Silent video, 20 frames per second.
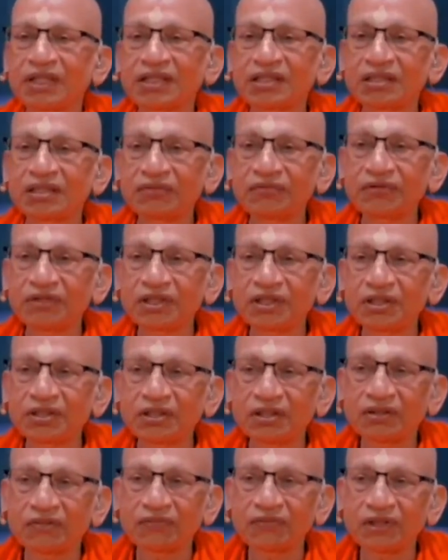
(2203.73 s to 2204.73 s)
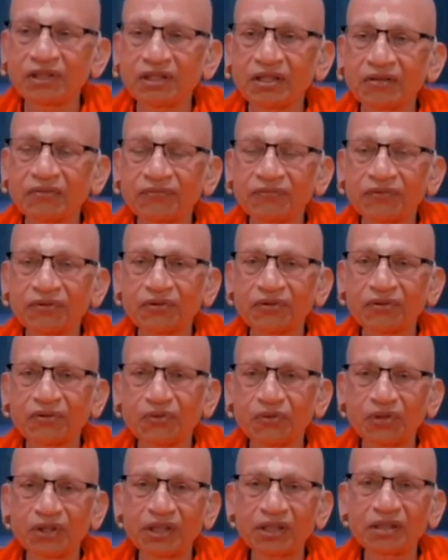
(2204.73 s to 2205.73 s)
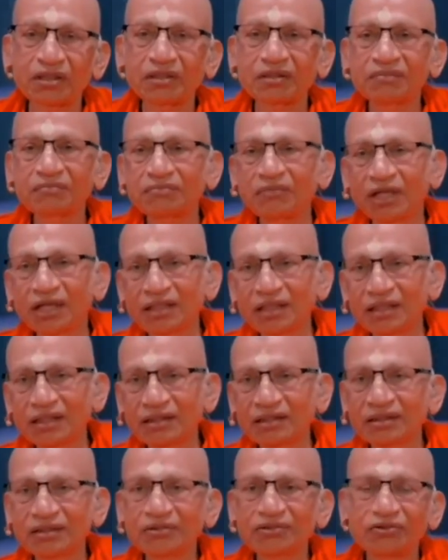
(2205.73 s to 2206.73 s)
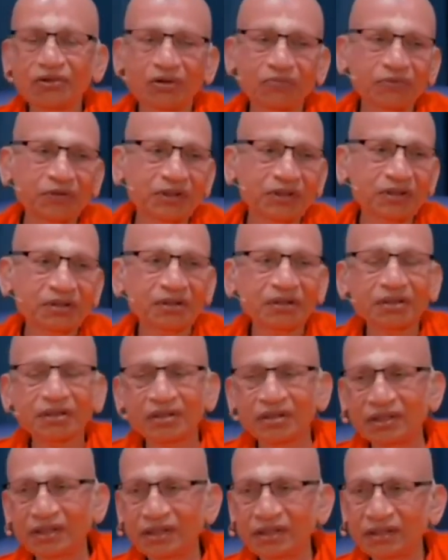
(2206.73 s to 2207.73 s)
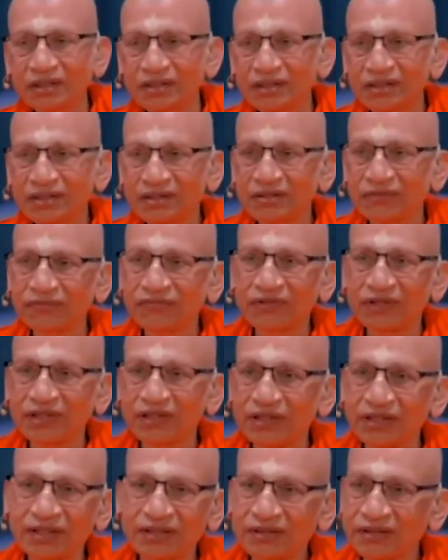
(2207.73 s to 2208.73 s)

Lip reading: activities required for cooking and buying and shopping and cleaning and stuff like that.